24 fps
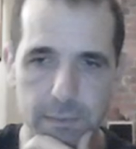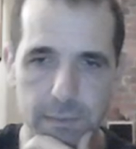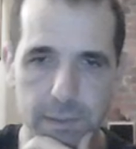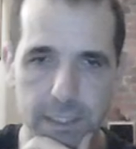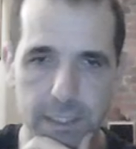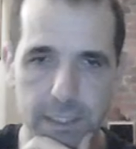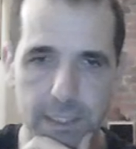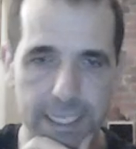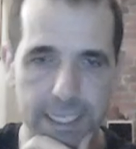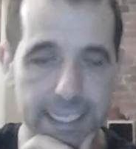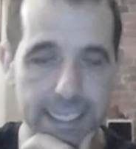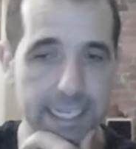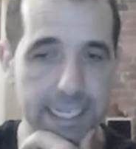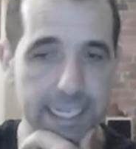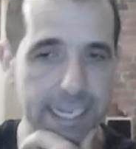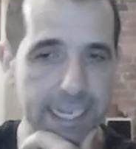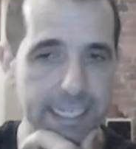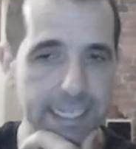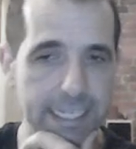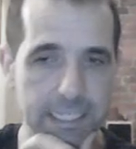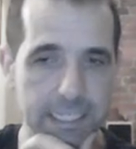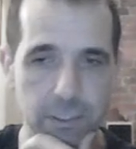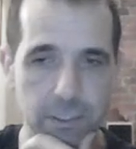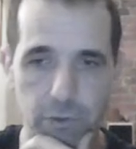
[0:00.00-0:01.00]
it
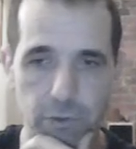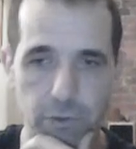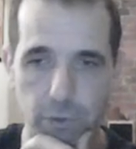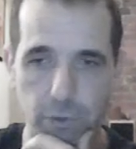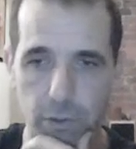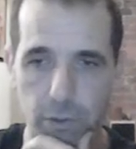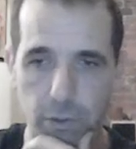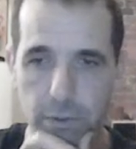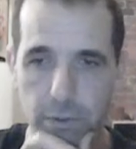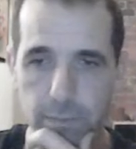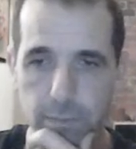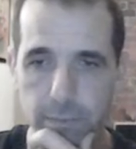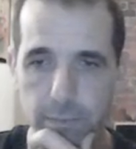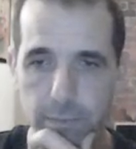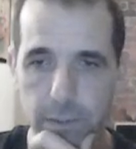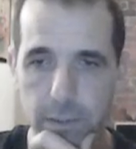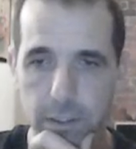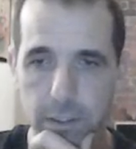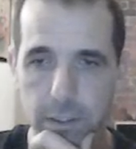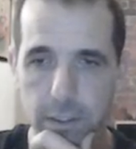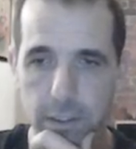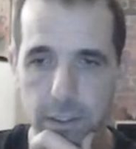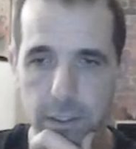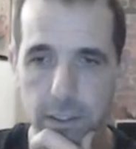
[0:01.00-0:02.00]
is a draw.
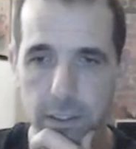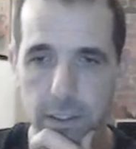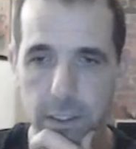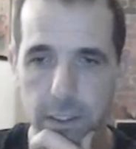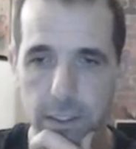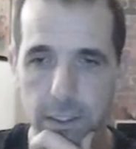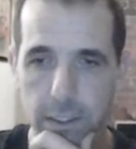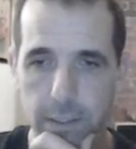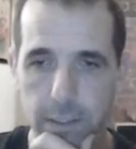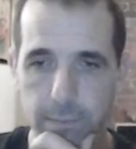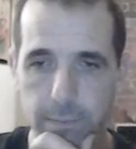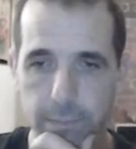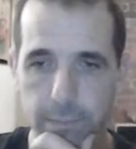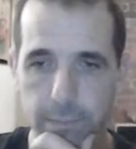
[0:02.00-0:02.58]
Um,